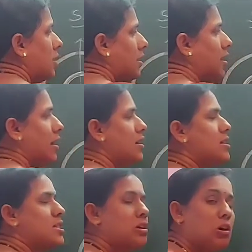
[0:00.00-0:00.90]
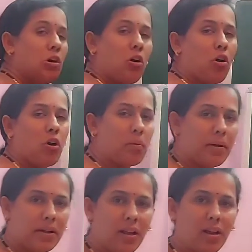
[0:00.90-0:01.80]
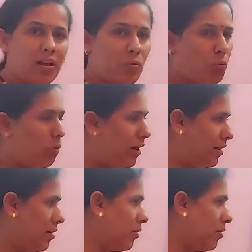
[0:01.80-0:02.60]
3s orbital 1.